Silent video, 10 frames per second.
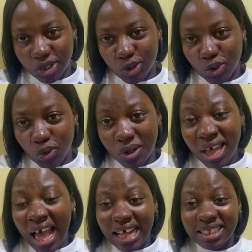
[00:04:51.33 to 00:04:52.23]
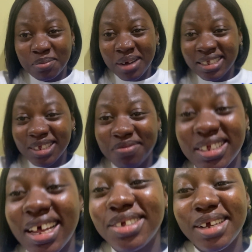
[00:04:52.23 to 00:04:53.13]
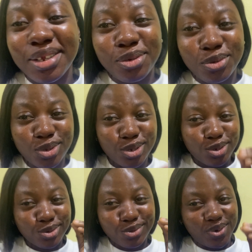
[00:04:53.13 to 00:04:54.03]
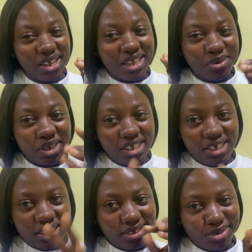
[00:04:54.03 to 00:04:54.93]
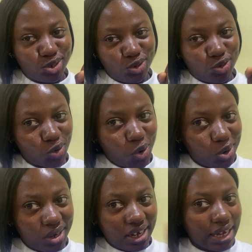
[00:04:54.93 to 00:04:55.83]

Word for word: So and the man's face actually looks really really strong.